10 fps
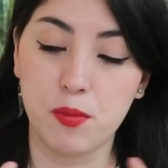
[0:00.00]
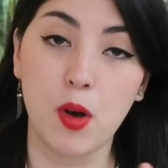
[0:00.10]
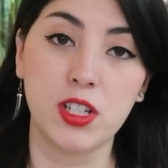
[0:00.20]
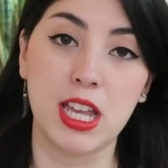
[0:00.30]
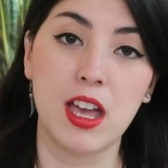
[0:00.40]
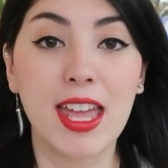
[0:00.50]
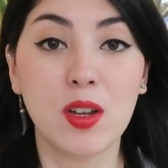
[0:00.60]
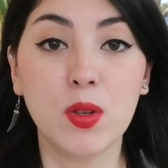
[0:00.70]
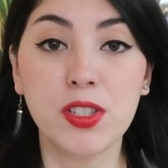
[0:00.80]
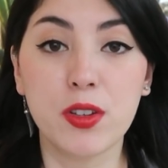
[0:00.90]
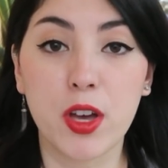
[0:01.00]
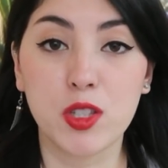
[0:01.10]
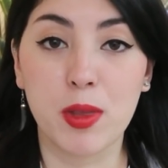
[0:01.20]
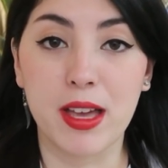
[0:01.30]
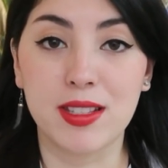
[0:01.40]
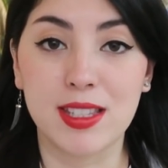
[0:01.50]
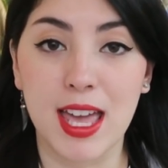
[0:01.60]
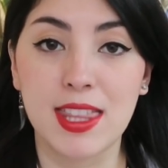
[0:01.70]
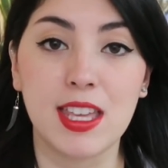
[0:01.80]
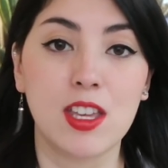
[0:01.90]
body. And it also goes without
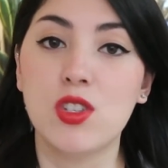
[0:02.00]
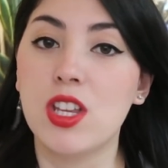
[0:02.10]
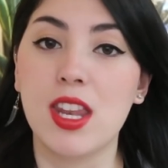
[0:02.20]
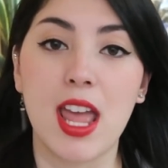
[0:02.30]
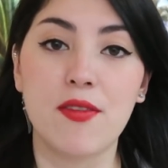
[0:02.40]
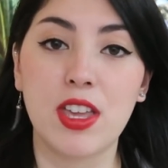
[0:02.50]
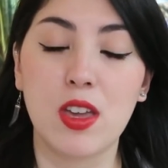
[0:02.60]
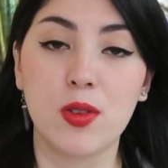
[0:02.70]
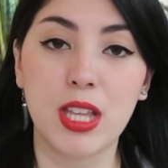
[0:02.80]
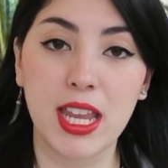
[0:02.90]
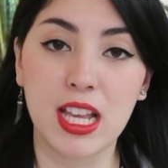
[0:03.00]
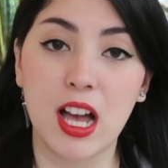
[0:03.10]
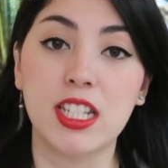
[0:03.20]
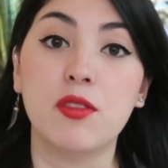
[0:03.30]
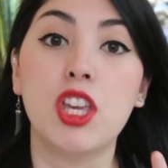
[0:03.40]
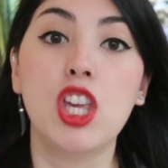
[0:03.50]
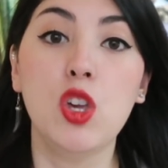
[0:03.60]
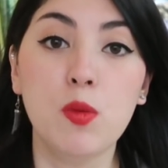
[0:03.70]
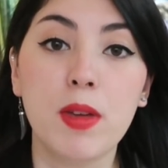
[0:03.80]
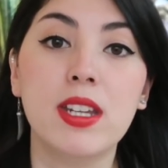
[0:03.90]
saying that you should never use any kind of
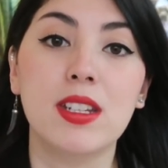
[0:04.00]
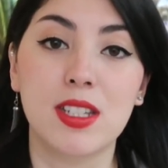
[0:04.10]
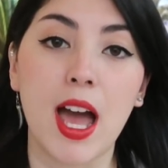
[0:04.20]
human